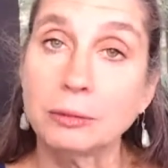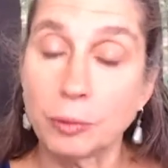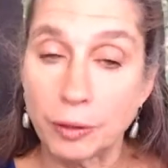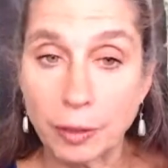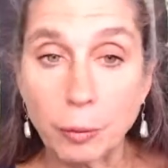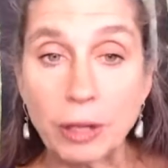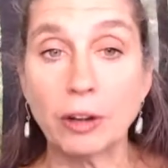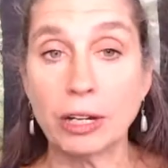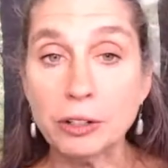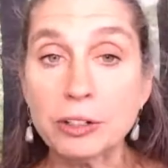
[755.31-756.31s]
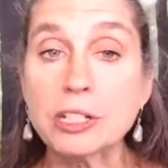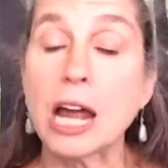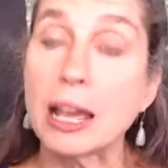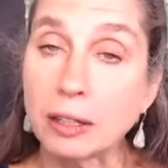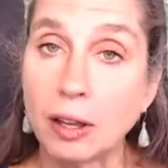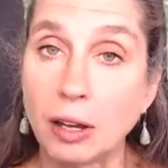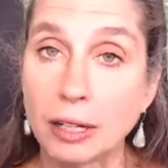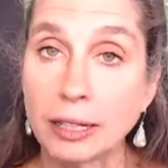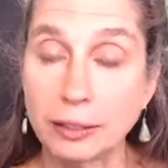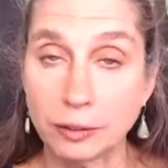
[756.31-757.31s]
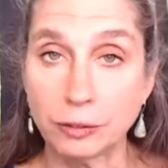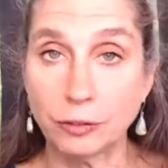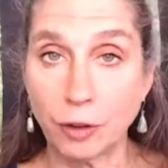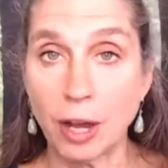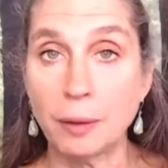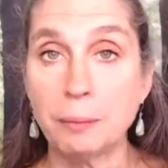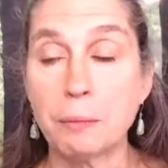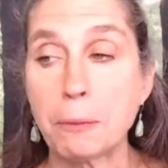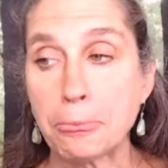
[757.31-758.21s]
when our inner dialogue is from